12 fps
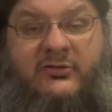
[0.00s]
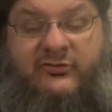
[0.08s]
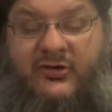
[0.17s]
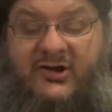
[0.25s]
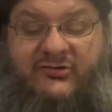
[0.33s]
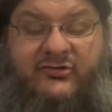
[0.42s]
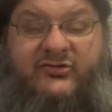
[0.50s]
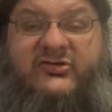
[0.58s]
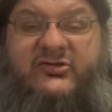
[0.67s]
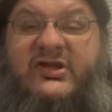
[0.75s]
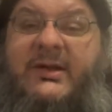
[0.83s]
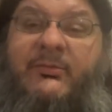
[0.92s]
treasures
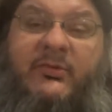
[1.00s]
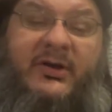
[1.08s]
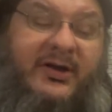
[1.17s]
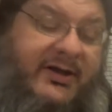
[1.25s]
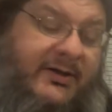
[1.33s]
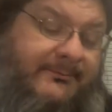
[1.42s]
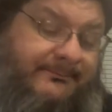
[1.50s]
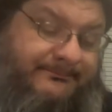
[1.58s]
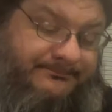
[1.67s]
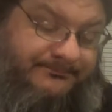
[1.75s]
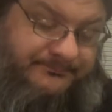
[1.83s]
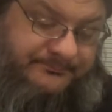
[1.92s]
separated,
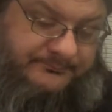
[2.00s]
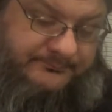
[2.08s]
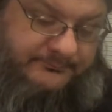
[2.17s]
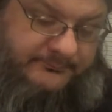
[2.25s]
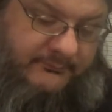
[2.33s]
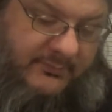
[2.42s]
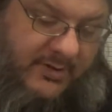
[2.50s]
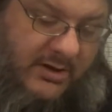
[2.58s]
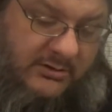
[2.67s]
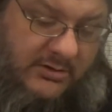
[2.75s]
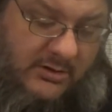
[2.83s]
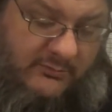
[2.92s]

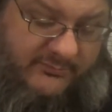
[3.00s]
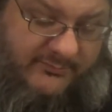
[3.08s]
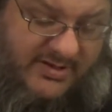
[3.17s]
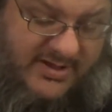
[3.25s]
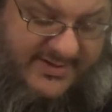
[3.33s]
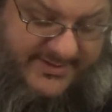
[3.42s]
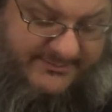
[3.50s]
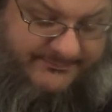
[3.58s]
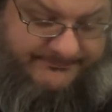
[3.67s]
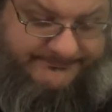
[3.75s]
along with my